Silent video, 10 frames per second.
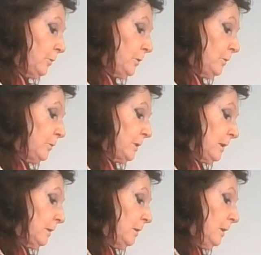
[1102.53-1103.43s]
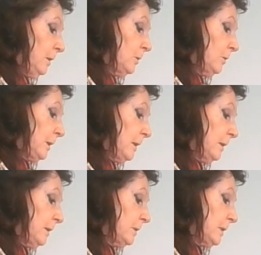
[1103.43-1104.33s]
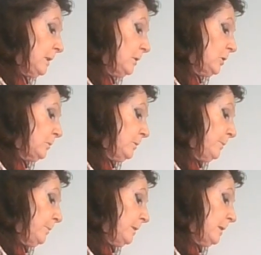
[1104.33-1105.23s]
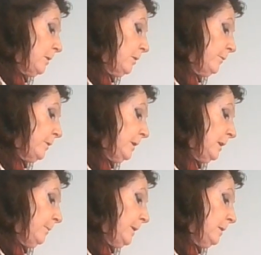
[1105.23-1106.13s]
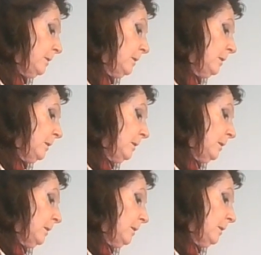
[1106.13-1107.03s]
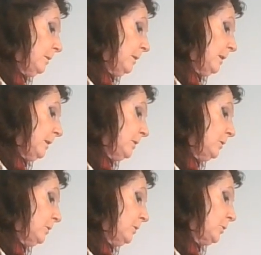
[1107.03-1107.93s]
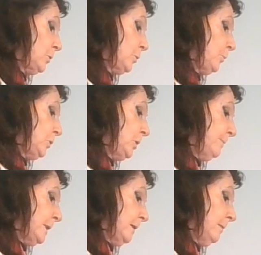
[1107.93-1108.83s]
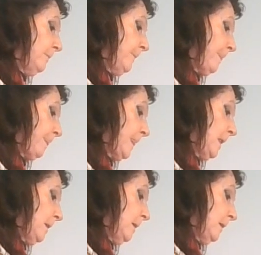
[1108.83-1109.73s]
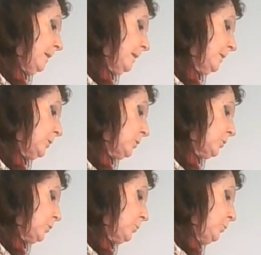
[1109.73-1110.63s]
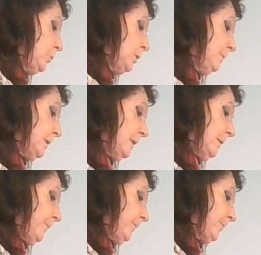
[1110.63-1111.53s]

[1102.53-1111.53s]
using. So again, like I say, I just want to bring that over a little bit and swoosh him down and swoosh him down,